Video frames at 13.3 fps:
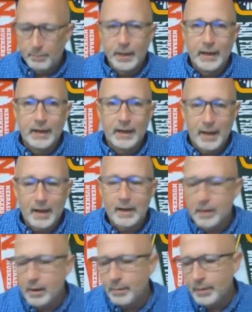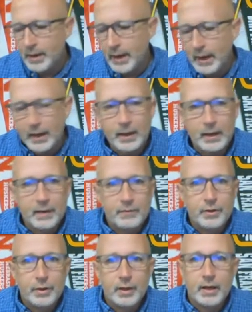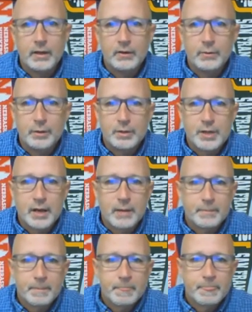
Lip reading: but it can come in handy if you get into a jam.